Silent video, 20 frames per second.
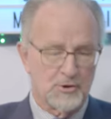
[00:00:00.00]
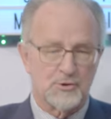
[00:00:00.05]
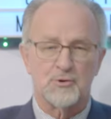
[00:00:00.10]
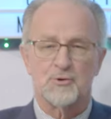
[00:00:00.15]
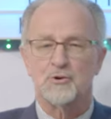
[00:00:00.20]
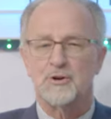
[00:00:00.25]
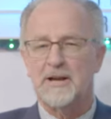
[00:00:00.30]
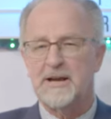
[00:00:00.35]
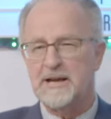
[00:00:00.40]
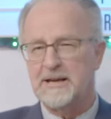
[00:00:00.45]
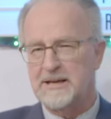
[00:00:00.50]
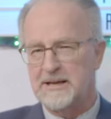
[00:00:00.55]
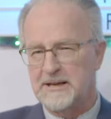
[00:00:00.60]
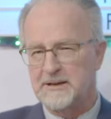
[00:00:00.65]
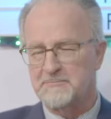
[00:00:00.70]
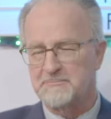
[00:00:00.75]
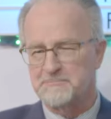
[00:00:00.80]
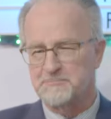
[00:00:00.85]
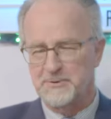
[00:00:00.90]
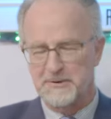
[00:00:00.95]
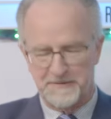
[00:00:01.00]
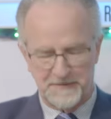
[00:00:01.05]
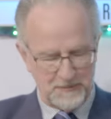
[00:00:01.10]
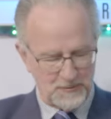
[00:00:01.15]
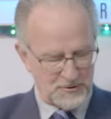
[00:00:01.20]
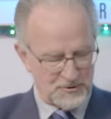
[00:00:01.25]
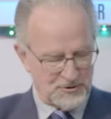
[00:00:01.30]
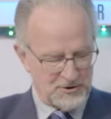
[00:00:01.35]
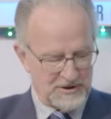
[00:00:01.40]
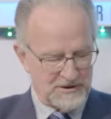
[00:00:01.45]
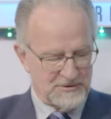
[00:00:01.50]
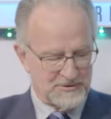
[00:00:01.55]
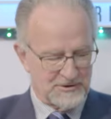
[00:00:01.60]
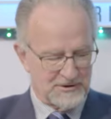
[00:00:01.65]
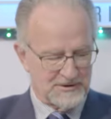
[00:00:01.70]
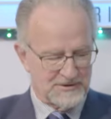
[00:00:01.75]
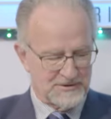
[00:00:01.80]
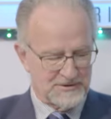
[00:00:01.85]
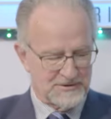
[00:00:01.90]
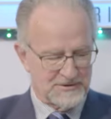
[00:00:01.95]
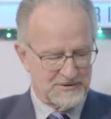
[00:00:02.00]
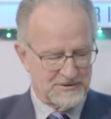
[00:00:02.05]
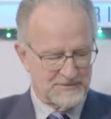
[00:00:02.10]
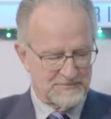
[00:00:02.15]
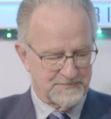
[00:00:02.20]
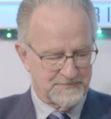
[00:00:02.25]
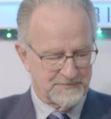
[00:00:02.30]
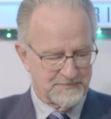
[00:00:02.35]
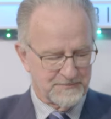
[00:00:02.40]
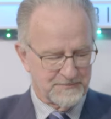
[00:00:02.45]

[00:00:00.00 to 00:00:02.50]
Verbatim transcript: to lay him before Jesus.